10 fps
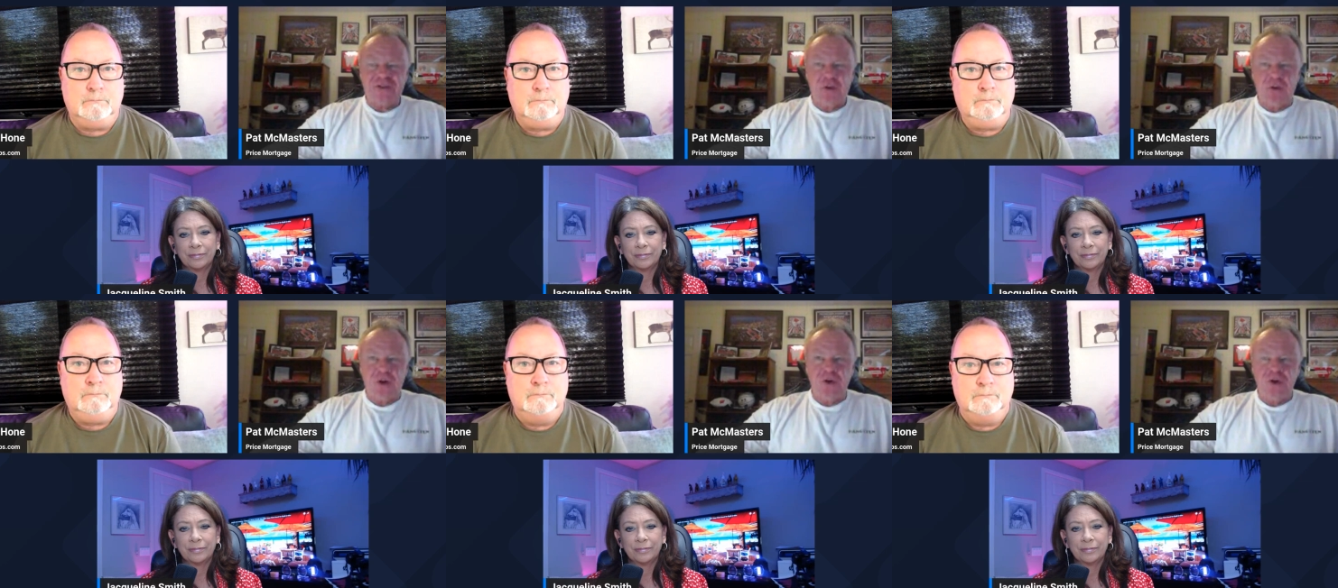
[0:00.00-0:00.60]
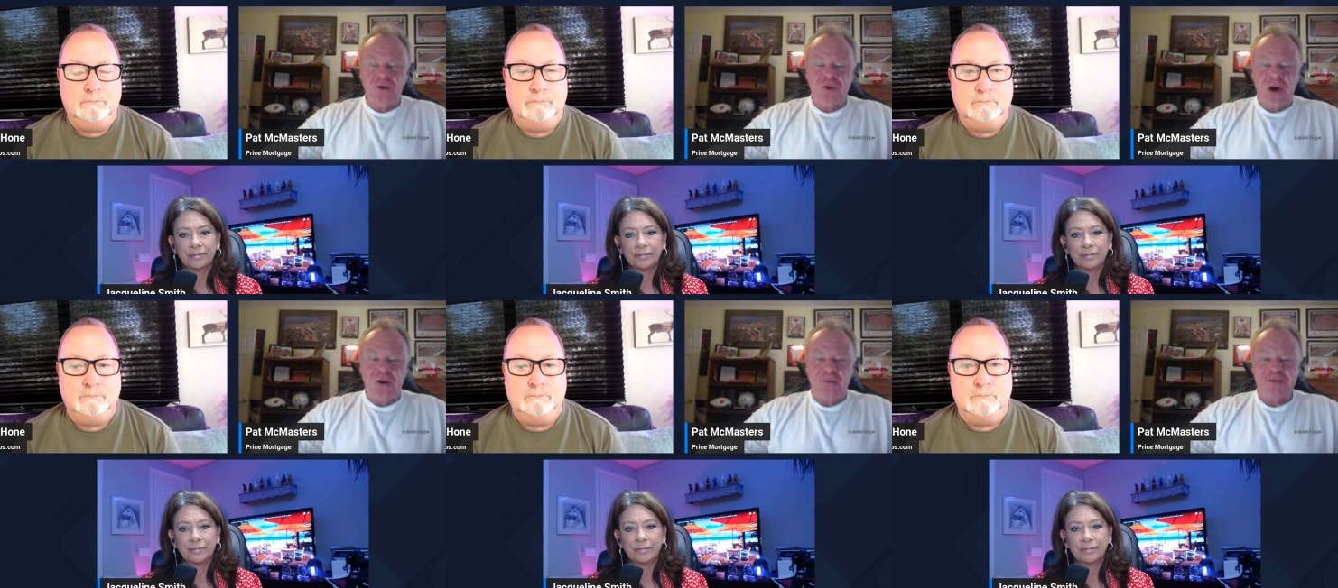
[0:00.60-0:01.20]
Speaker 1: score, or you could do
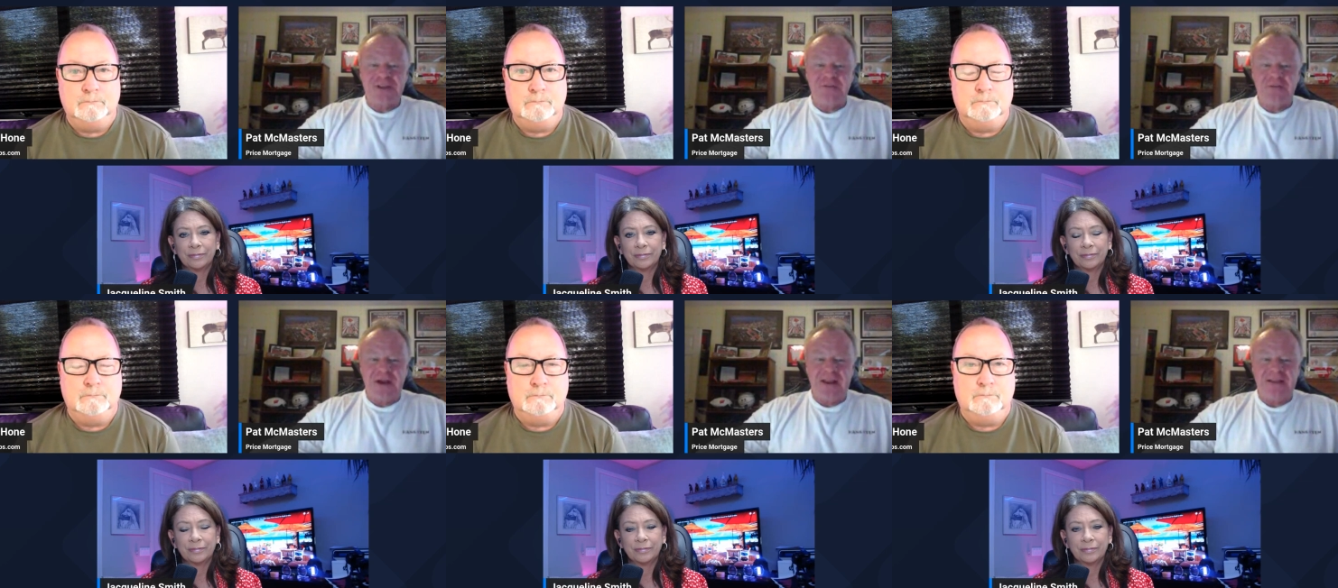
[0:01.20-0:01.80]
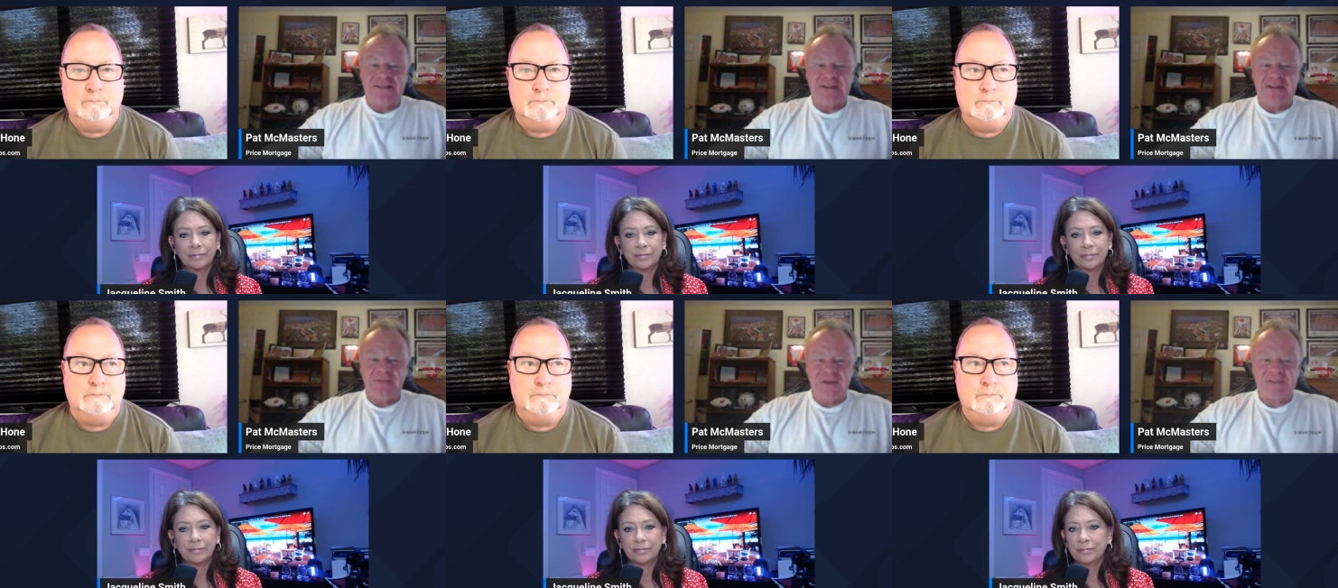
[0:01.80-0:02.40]
100% financing
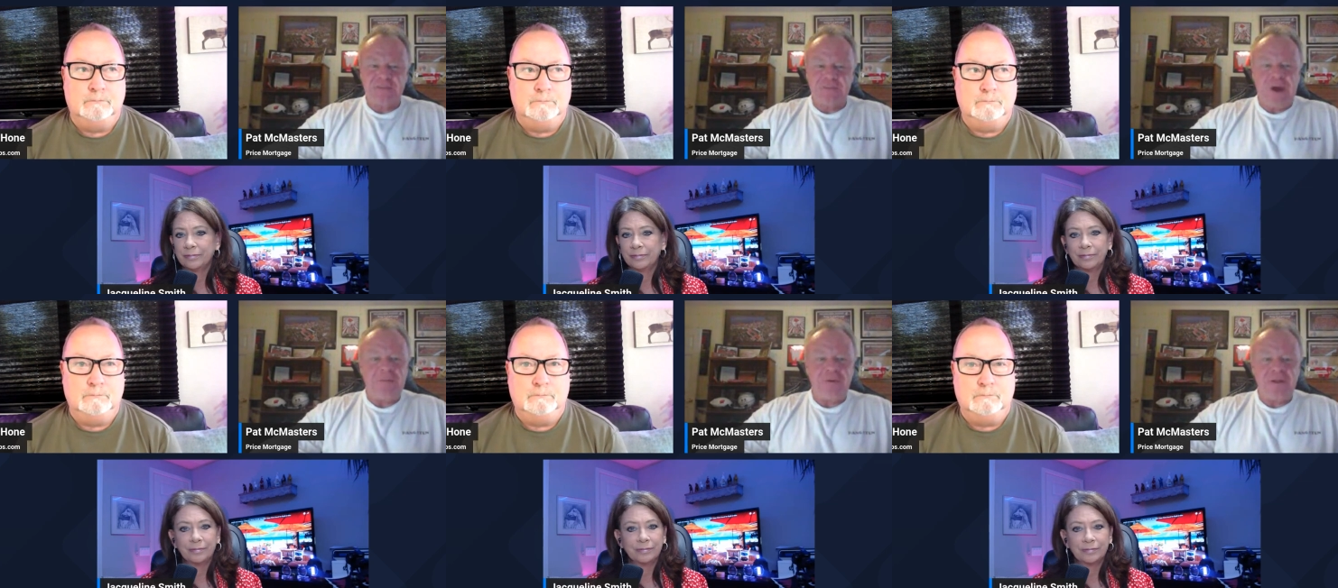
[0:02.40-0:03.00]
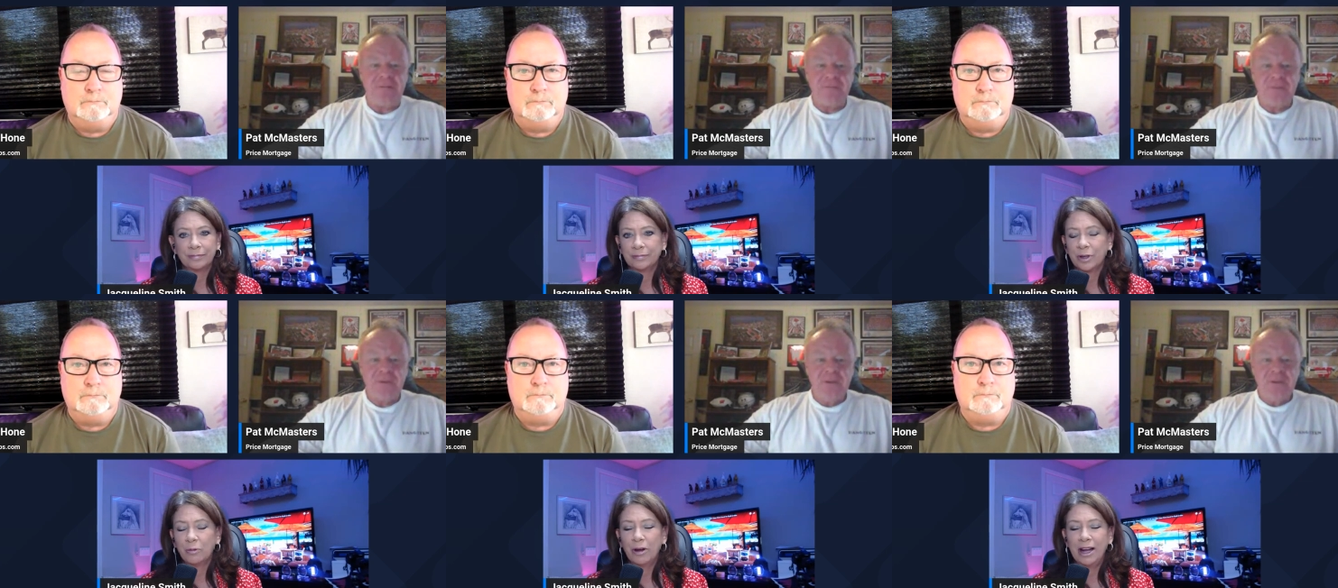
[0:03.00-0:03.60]
investment property.
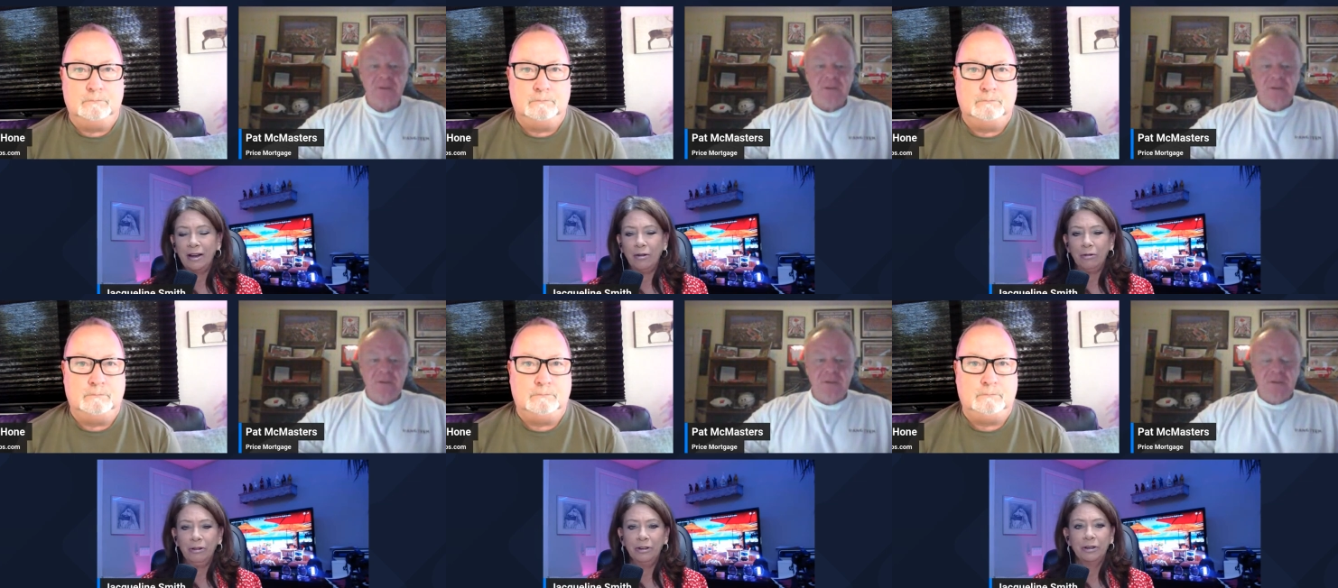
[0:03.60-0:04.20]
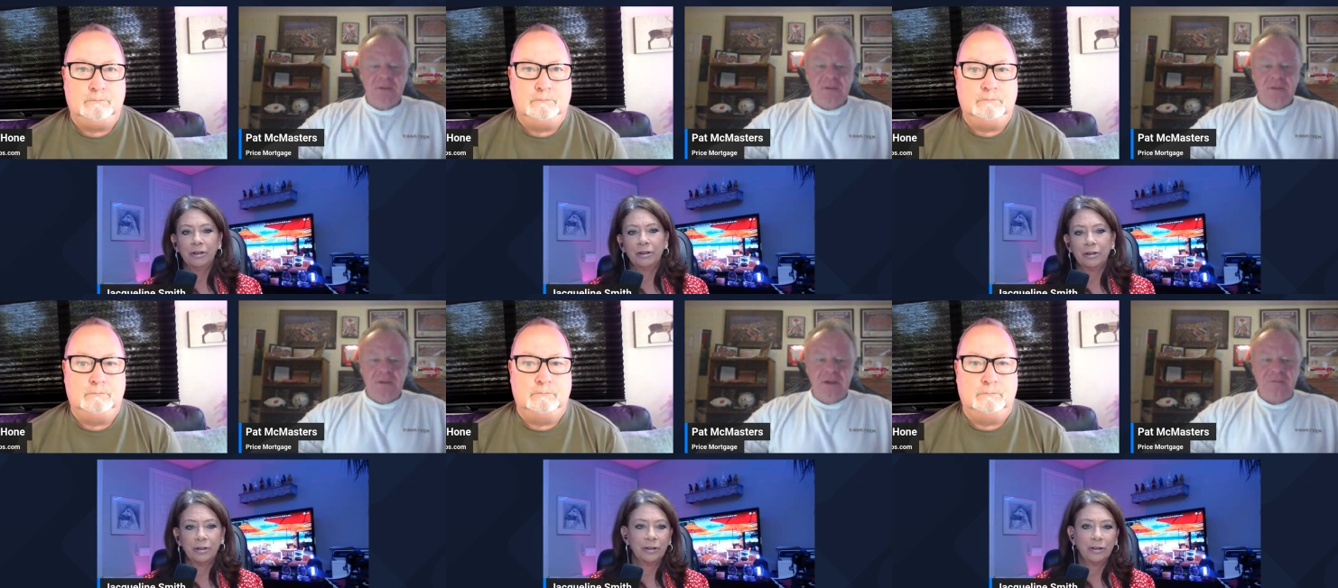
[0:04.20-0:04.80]
Speaker 2: Wow.
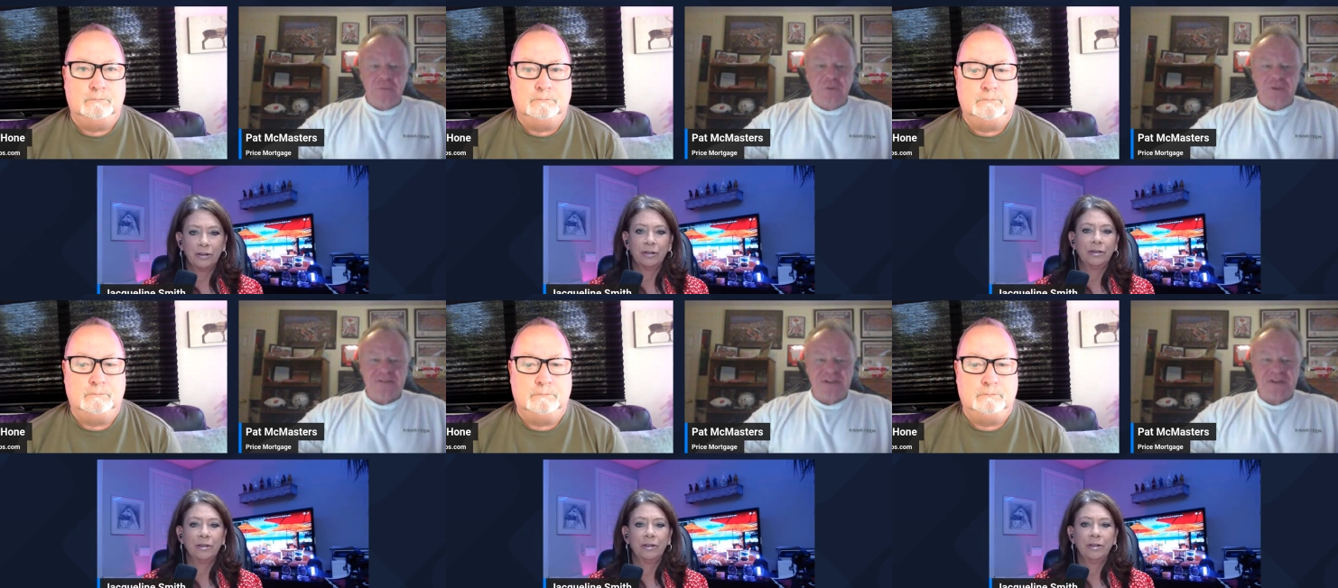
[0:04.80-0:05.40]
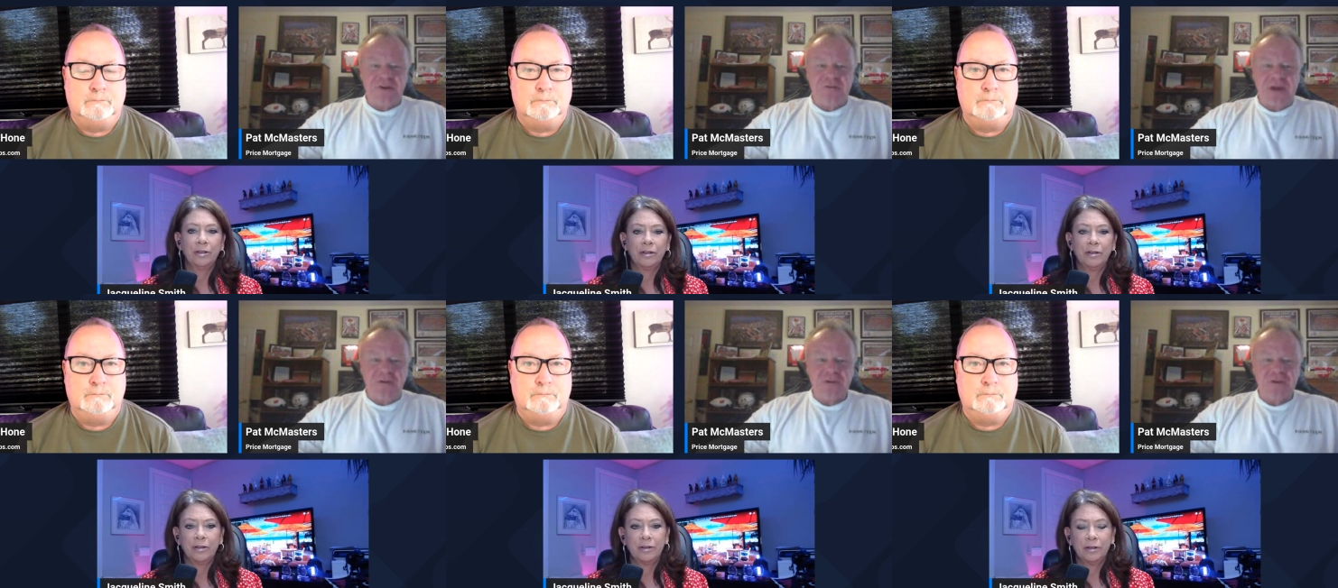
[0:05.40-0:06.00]
Speaker 1: With a 600
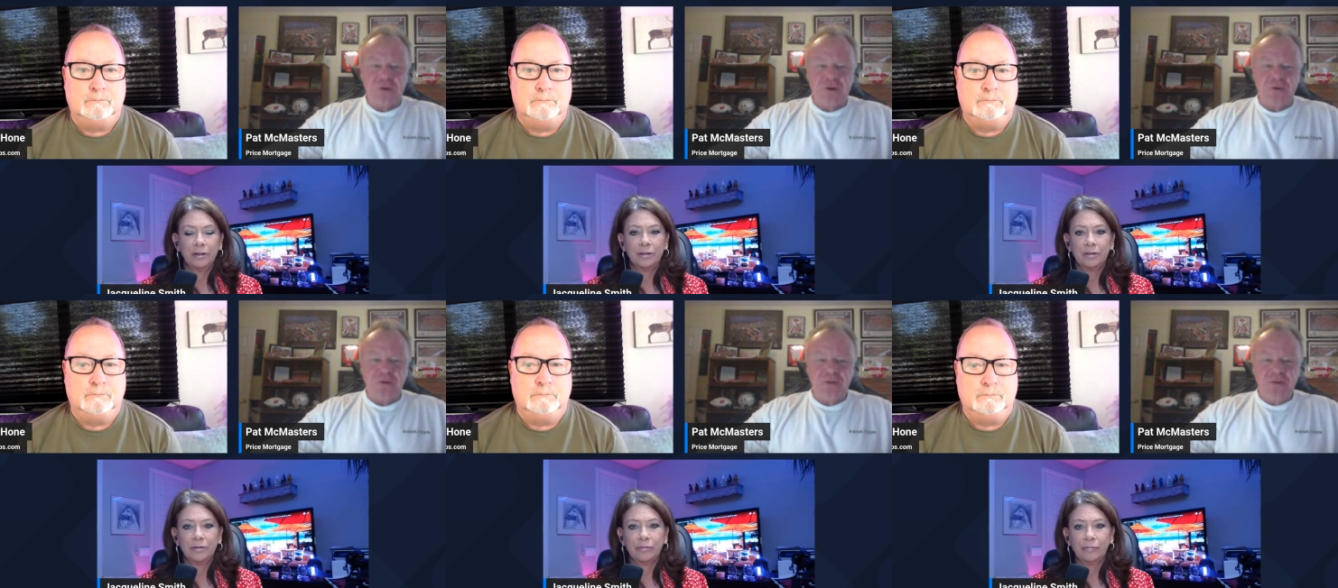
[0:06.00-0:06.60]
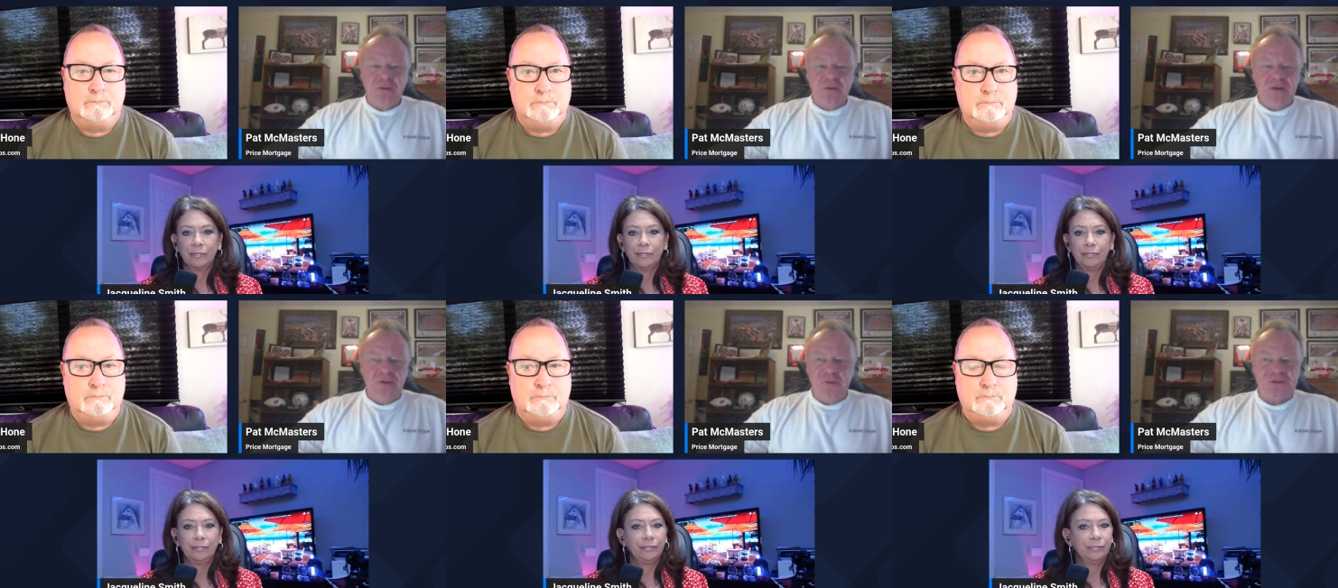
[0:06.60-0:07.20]
FICO score. You